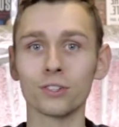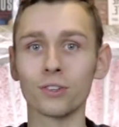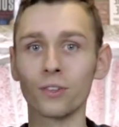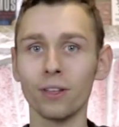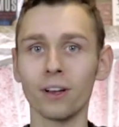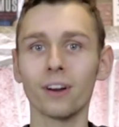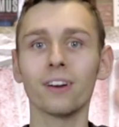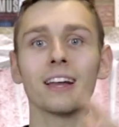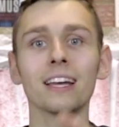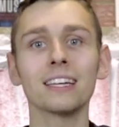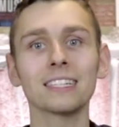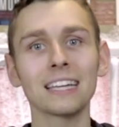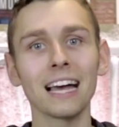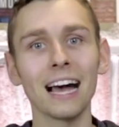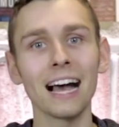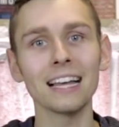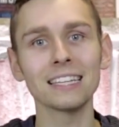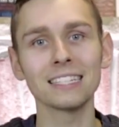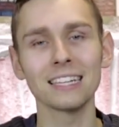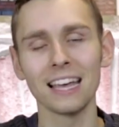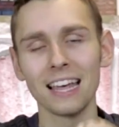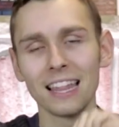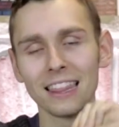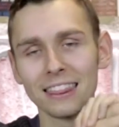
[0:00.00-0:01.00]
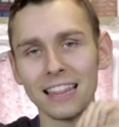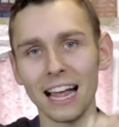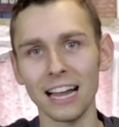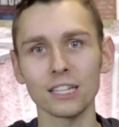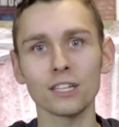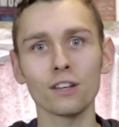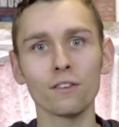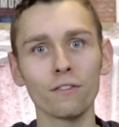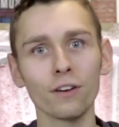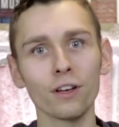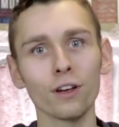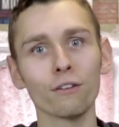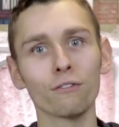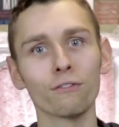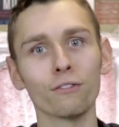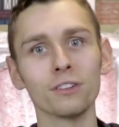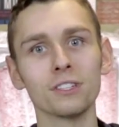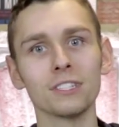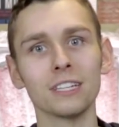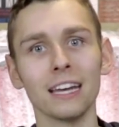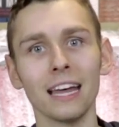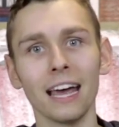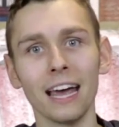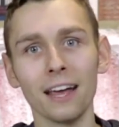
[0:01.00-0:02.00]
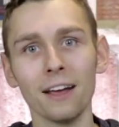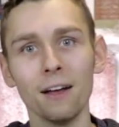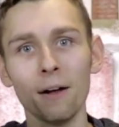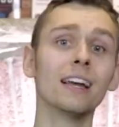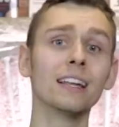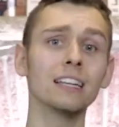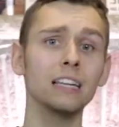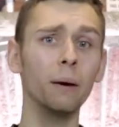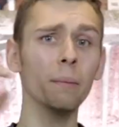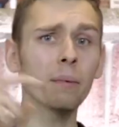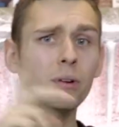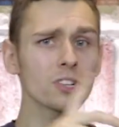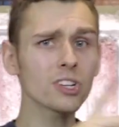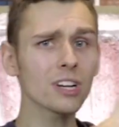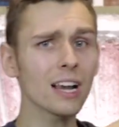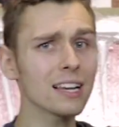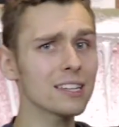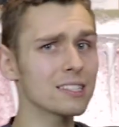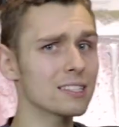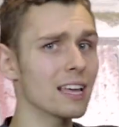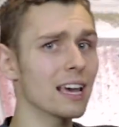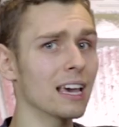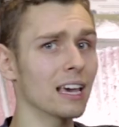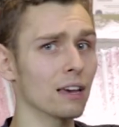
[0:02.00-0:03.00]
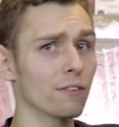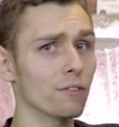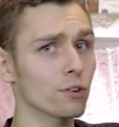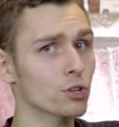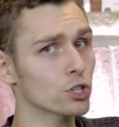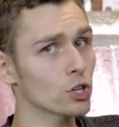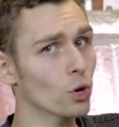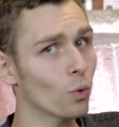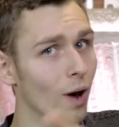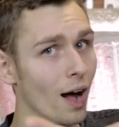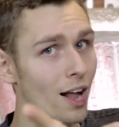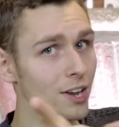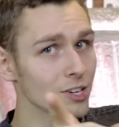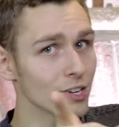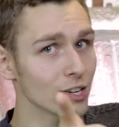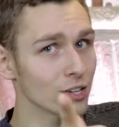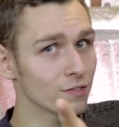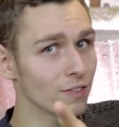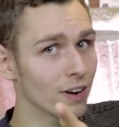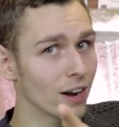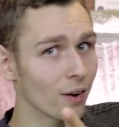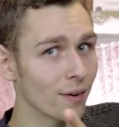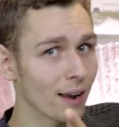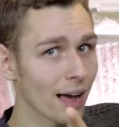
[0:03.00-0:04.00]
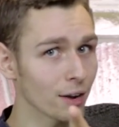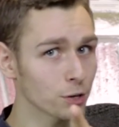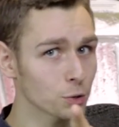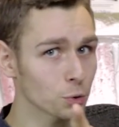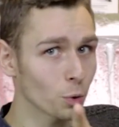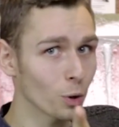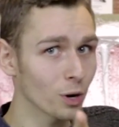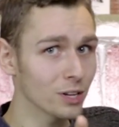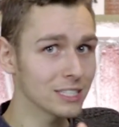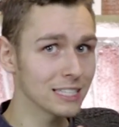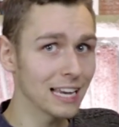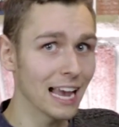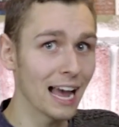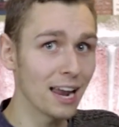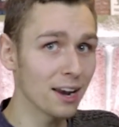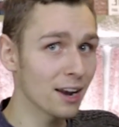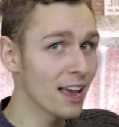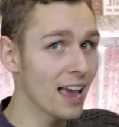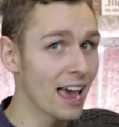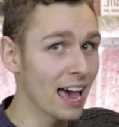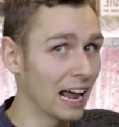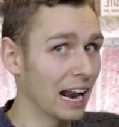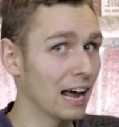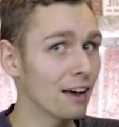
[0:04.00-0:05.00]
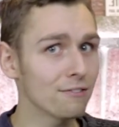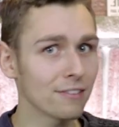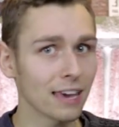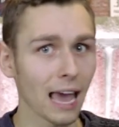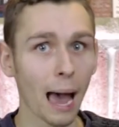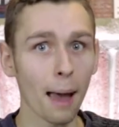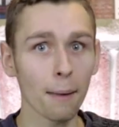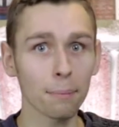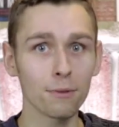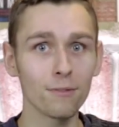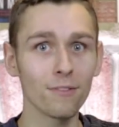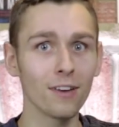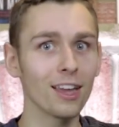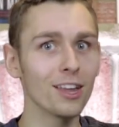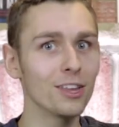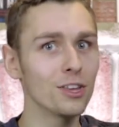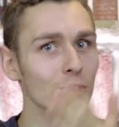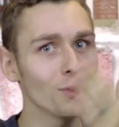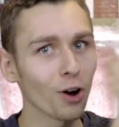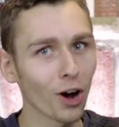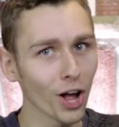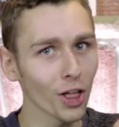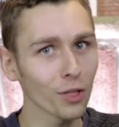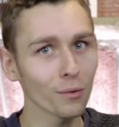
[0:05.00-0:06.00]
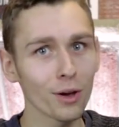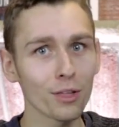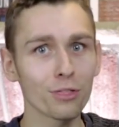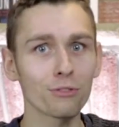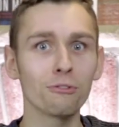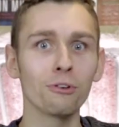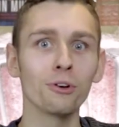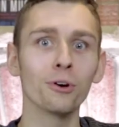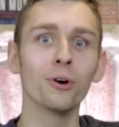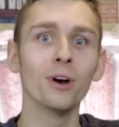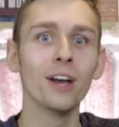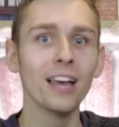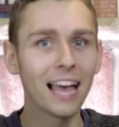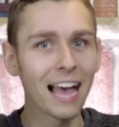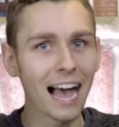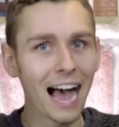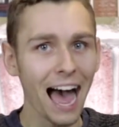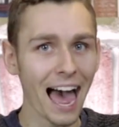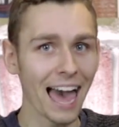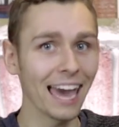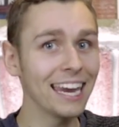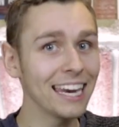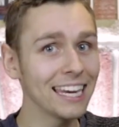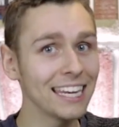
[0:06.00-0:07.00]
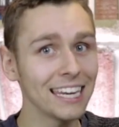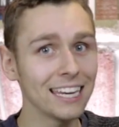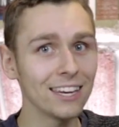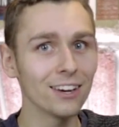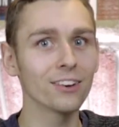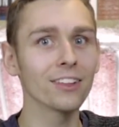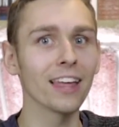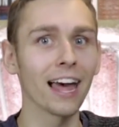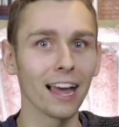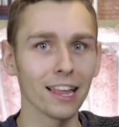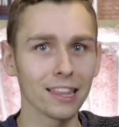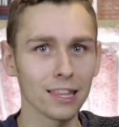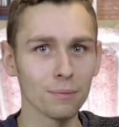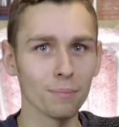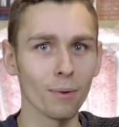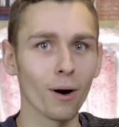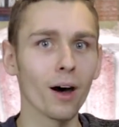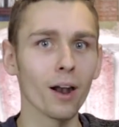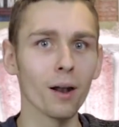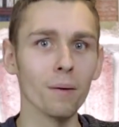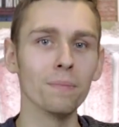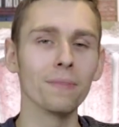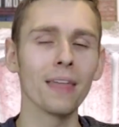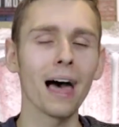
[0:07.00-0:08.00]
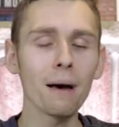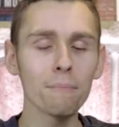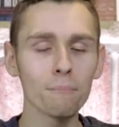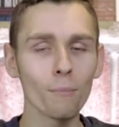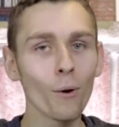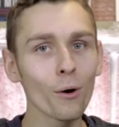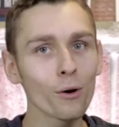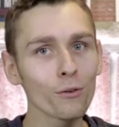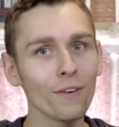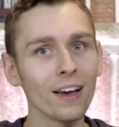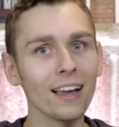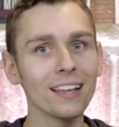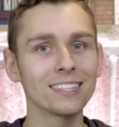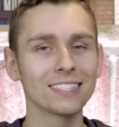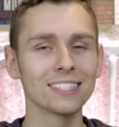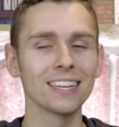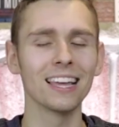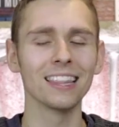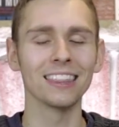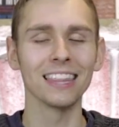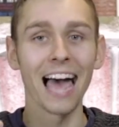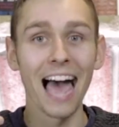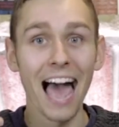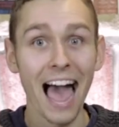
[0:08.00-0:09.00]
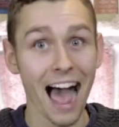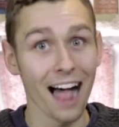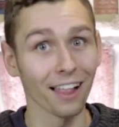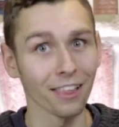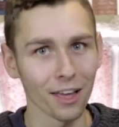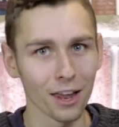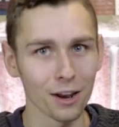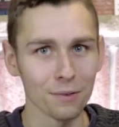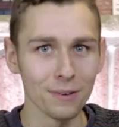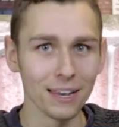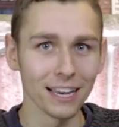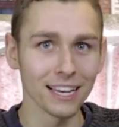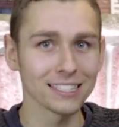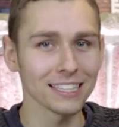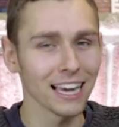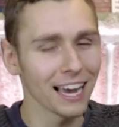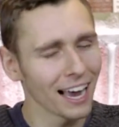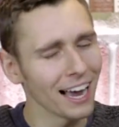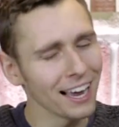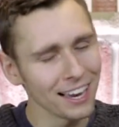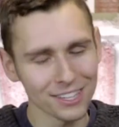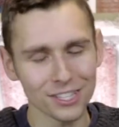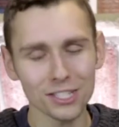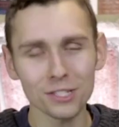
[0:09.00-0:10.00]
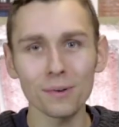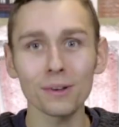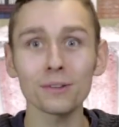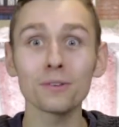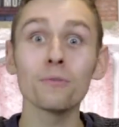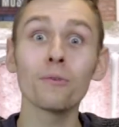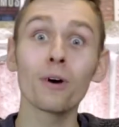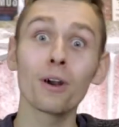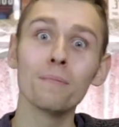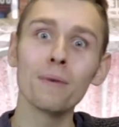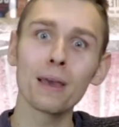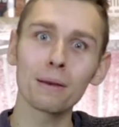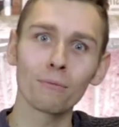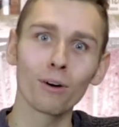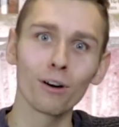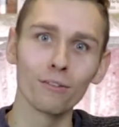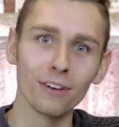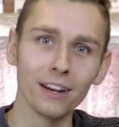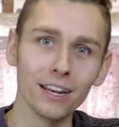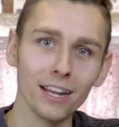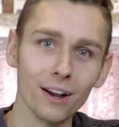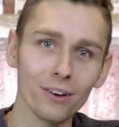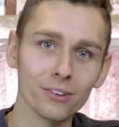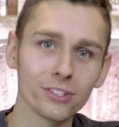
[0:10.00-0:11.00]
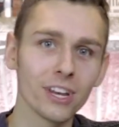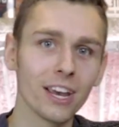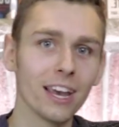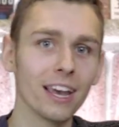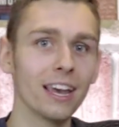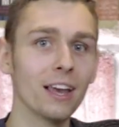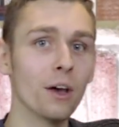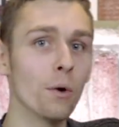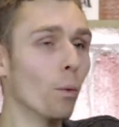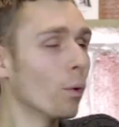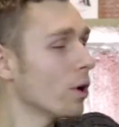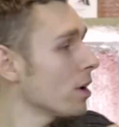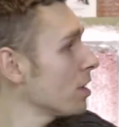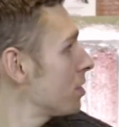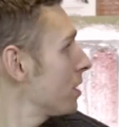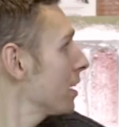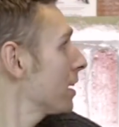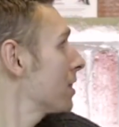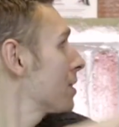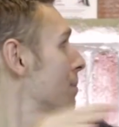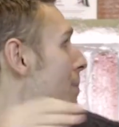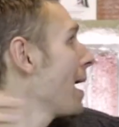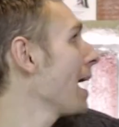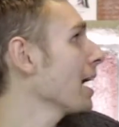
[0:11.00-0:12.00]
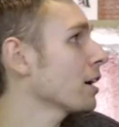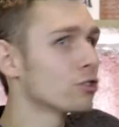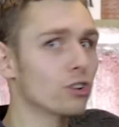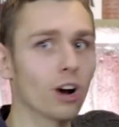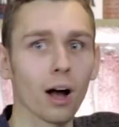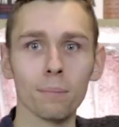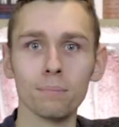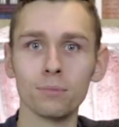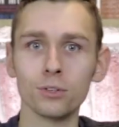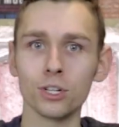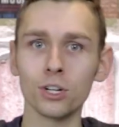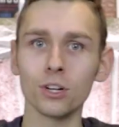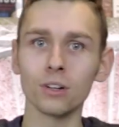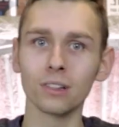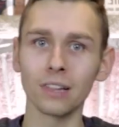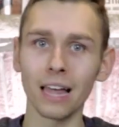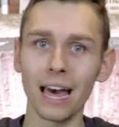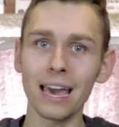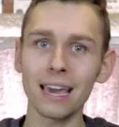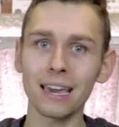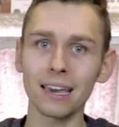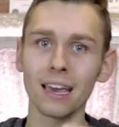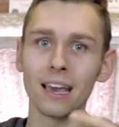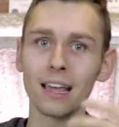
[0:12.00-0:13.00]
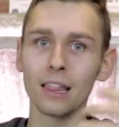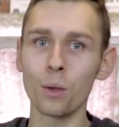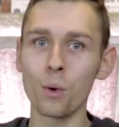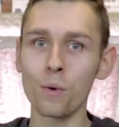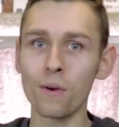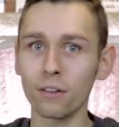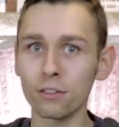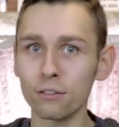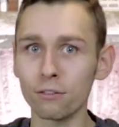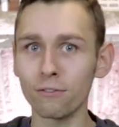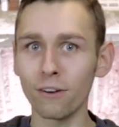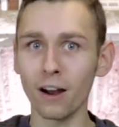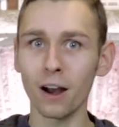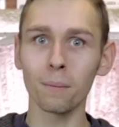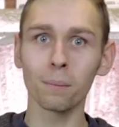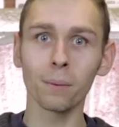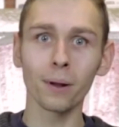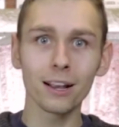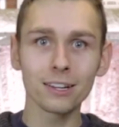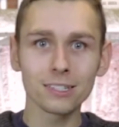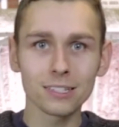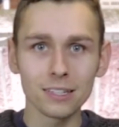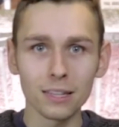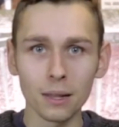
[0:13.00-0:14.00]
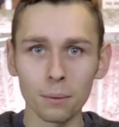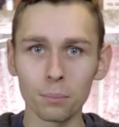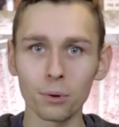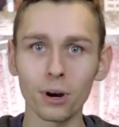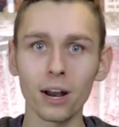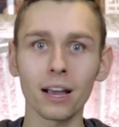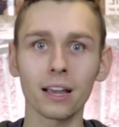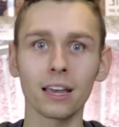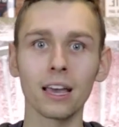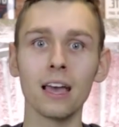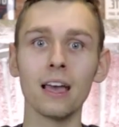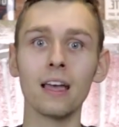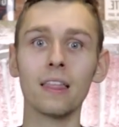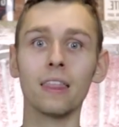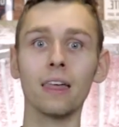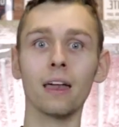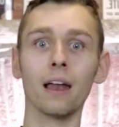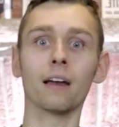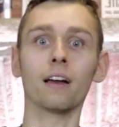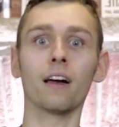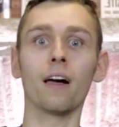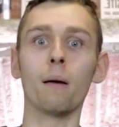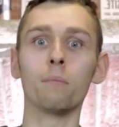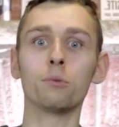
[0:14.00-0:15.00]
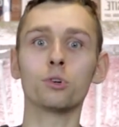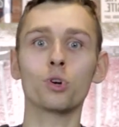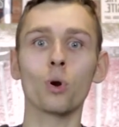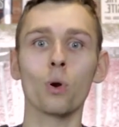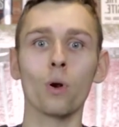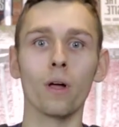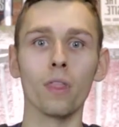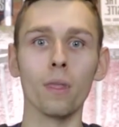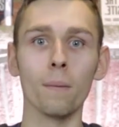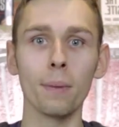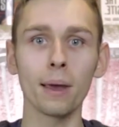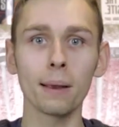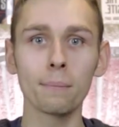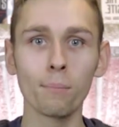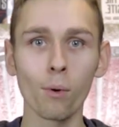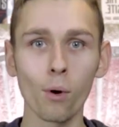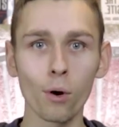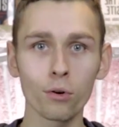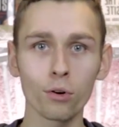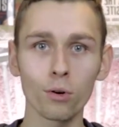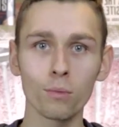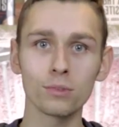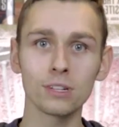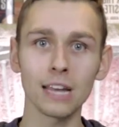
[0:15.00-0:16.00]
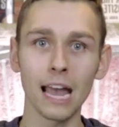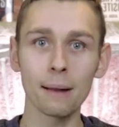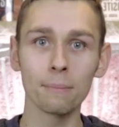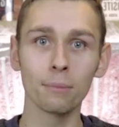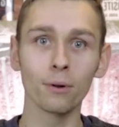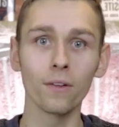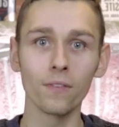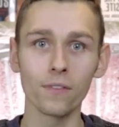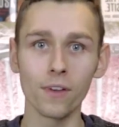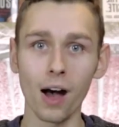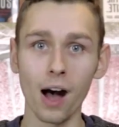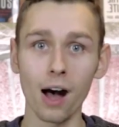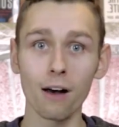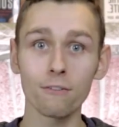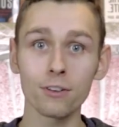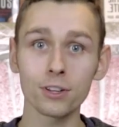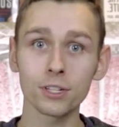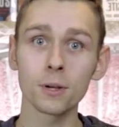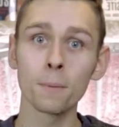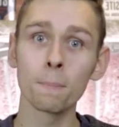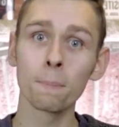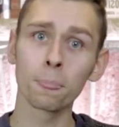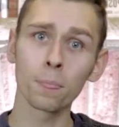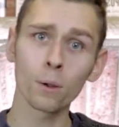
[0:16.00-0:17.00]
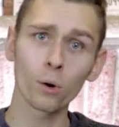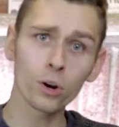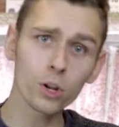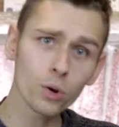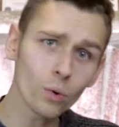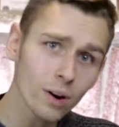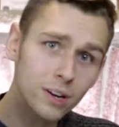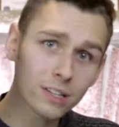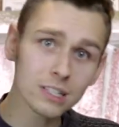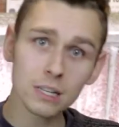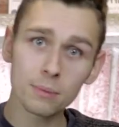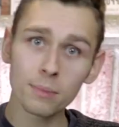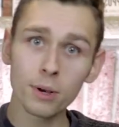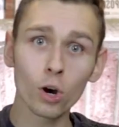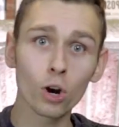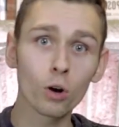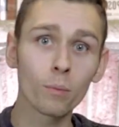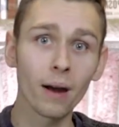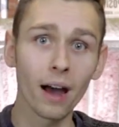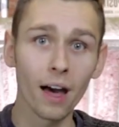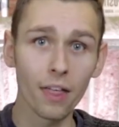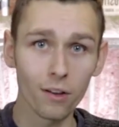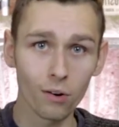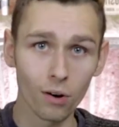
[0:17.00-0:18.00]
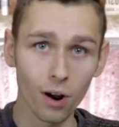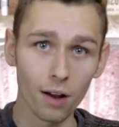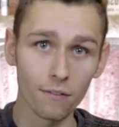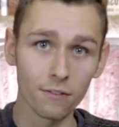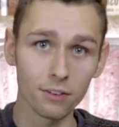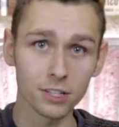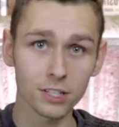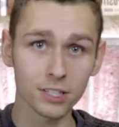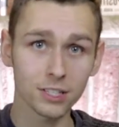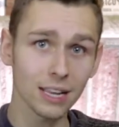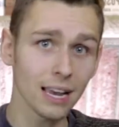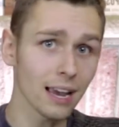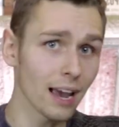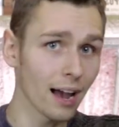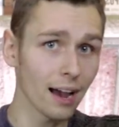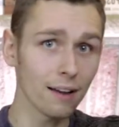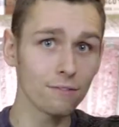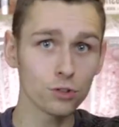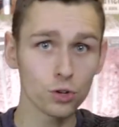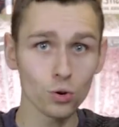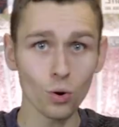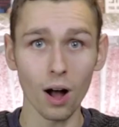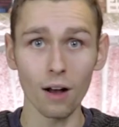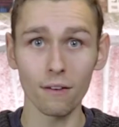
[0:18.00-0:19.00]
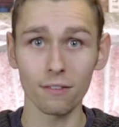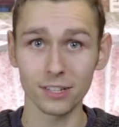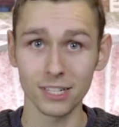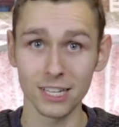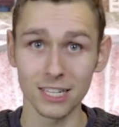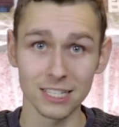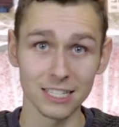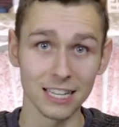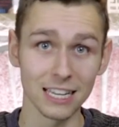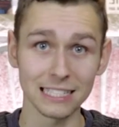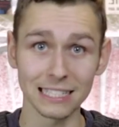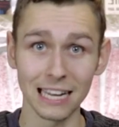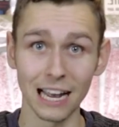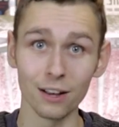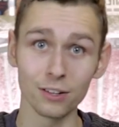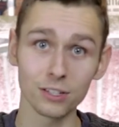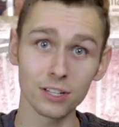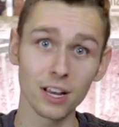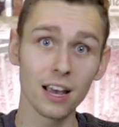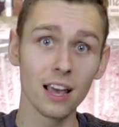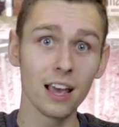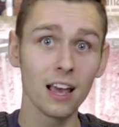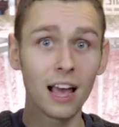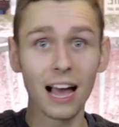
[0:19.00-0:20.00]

So there it is, guys. That's the video for today. Tell me what you guys think. If you're still watching this video now towards the end, and I've captivated you all the way through, I need to hear that at the bottom. That motivates the hell out of me because it just makes me want to make more videos. What do you think of the backdrop? Do you like that we've got the fireplace and the brick that I am shooting on the big boardroom table in the office? Or do you want to see me go to my other office? Because I, I, have two offices in this house.